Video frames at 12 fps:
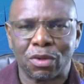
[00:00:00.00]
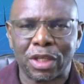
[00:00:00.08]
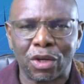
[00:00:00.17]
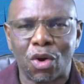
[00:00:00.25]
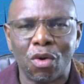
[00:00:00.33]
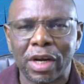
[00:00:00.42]
So
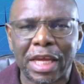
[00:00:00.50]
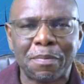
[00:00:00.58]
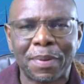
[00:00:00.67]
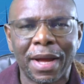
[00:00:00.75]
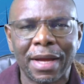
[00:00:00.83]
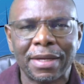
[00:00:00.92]
the
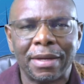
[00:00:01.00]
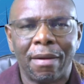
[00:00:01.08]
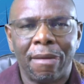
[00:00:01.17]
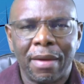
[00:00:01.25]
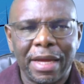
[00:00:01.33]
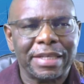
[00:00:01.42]
goalkeeper
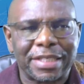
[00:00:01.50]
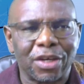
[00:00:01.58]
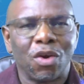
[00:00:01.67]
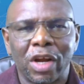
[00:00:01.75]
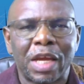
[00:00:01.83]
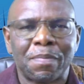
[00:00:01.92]
is the
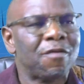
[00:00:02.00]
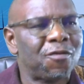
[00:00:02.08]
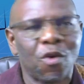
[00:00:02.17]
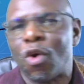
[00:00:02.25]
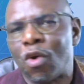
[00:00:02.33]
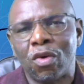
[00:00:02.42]
goalkeeper
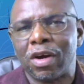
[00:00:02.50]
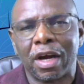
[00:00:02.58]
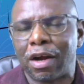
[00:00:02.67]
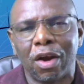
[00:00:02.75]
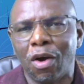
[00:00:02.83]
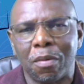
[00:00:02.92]
for
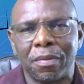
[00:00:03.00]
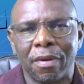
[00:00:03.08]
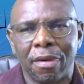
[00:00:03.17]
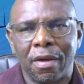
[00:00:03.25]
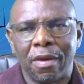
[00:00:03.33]
a club.